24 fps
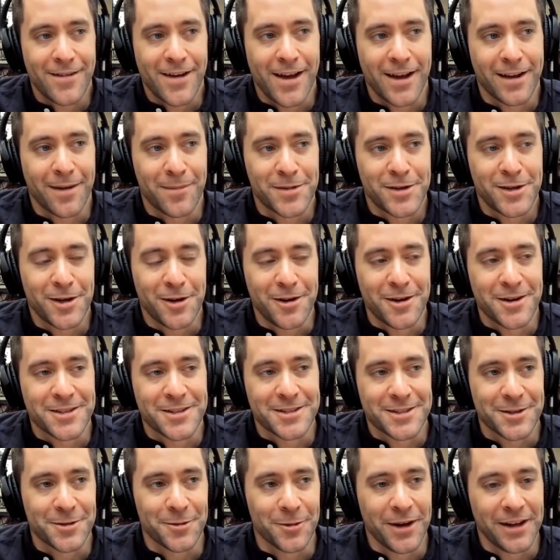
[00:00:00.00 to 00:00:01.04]
I'm curious
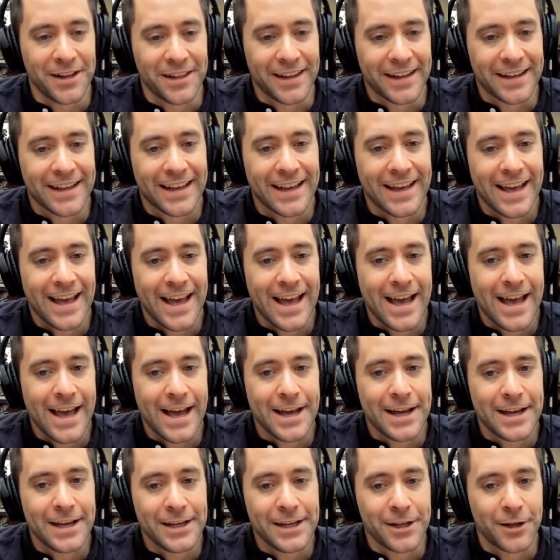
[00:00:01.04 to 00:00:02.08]
in a way, like,
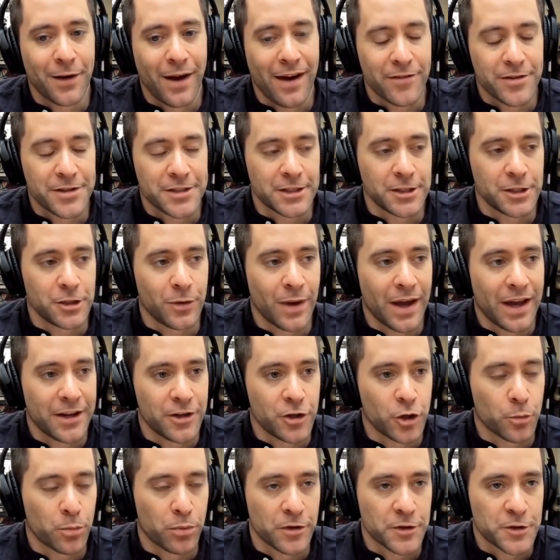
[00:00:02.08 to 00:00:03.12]
obviously you had
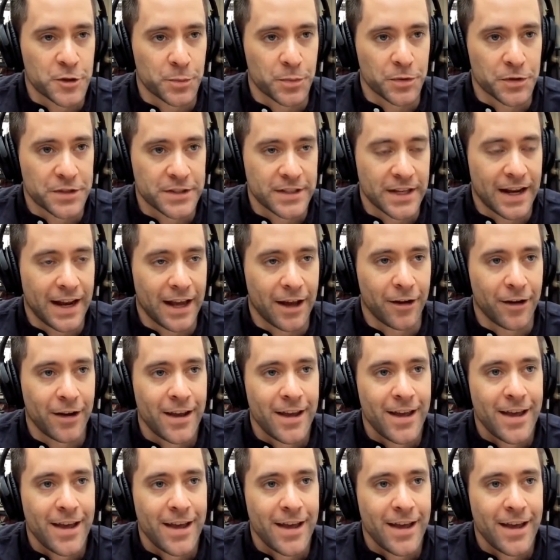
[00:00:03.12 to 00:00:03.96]
your principles set out.